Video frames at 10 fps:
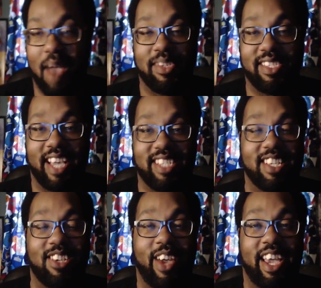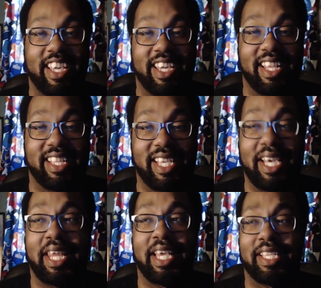happens next. Let's go ahead and get
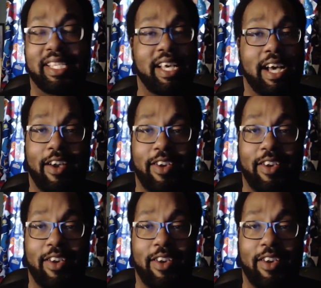into this.